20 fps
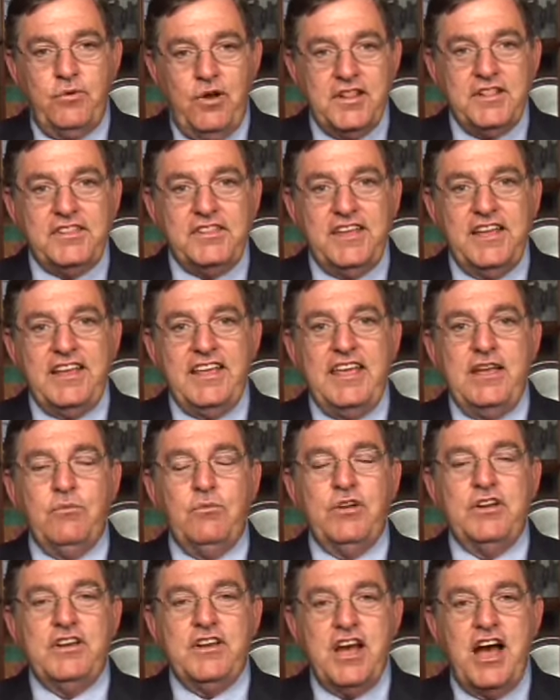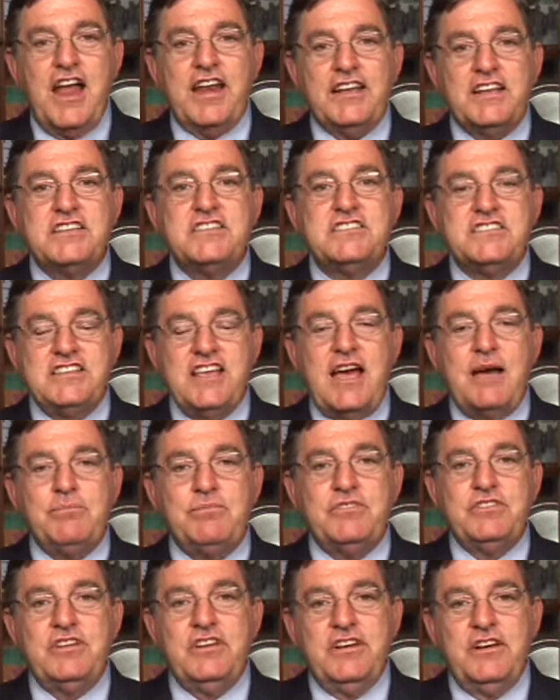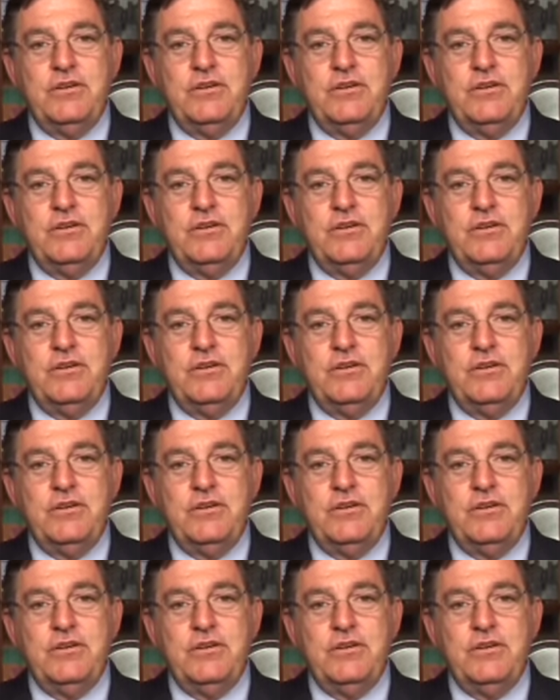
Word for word: one thing he would not accept